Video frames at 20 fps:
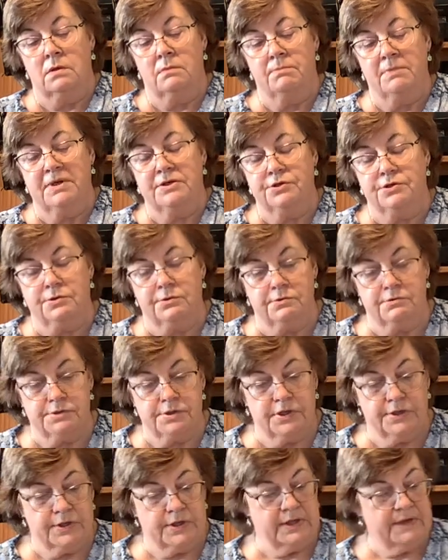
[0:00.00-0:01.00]
Make sure there's
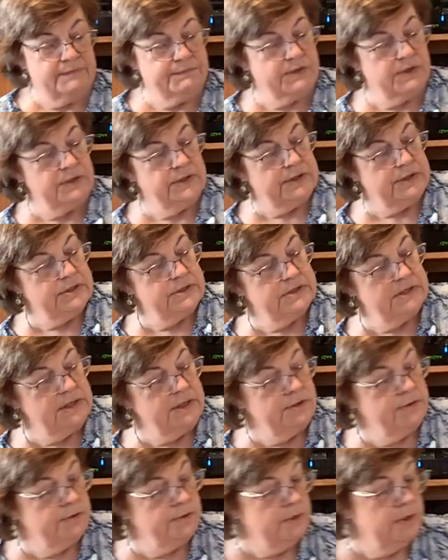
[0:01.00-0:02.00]
nothing left on the
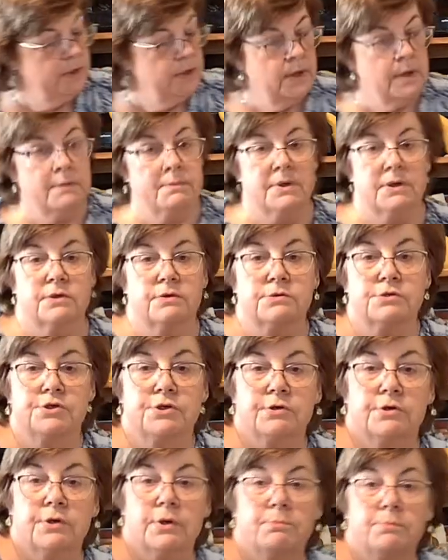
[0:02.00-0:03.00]
container, because
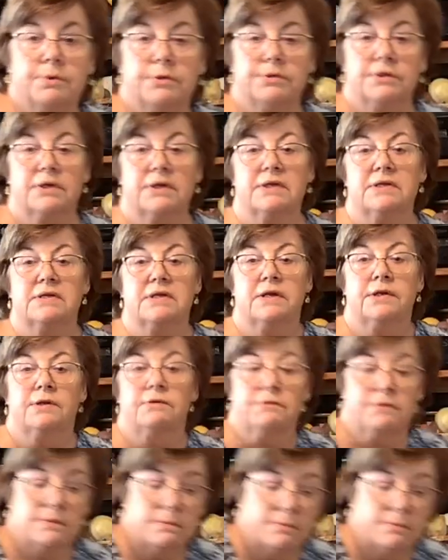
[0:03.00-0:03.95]
you're going to put the container in the